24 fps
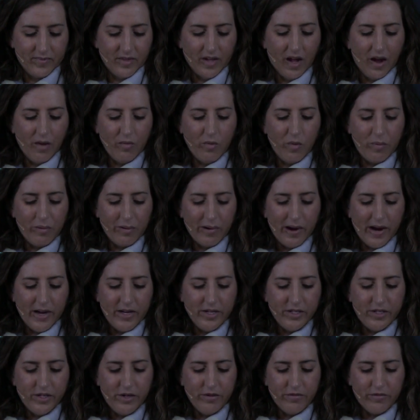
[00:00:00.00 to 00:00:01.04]
I will
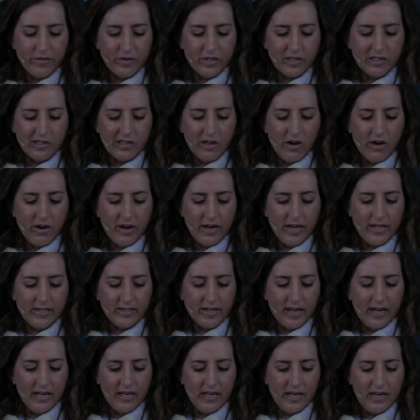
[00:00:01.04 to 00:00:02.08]
praise you for as long as
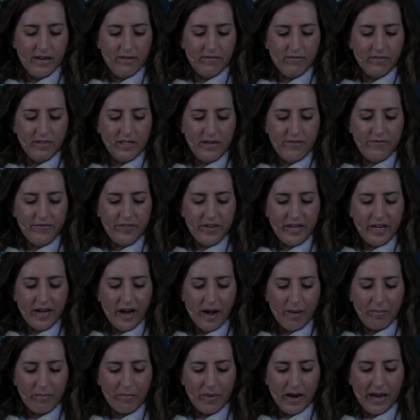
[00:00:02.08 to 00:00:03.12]
I live, lifting
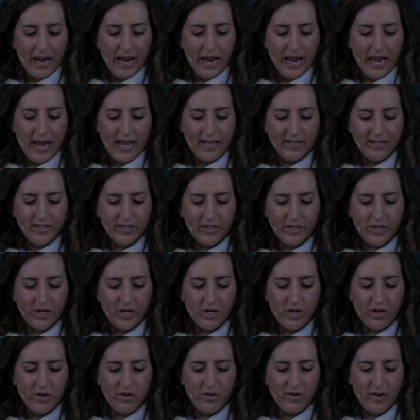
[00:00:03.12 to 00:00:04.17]
up my hands to
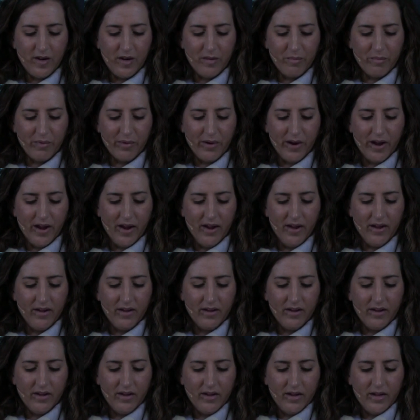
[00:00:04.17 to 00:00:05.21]
you in prayer.
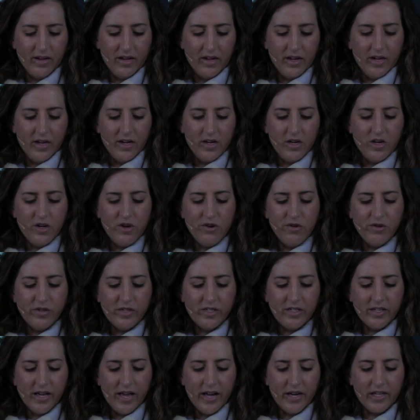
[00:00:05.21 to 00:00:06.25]
You
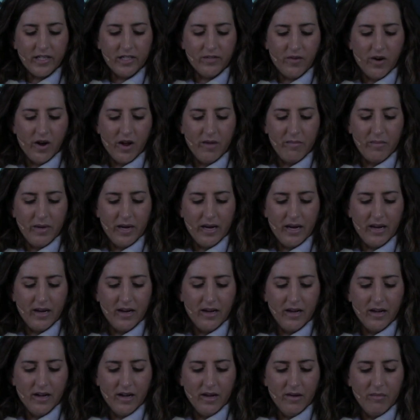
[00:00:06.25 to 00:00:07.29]
satisfy me
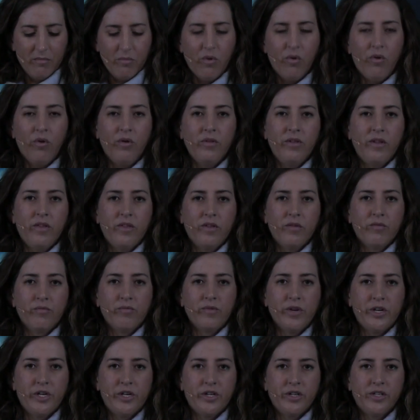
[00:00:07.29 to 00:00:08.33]
more than the
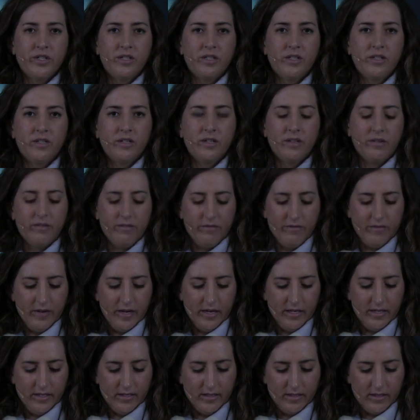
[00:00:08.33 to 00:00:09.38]
richest
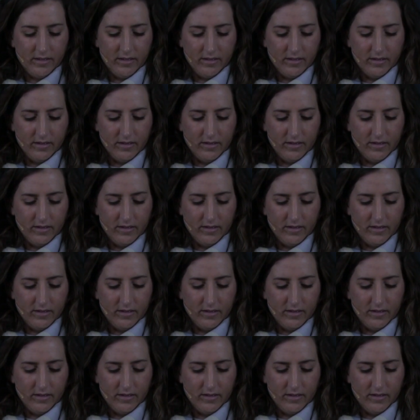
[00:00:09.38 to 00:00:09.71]
feast.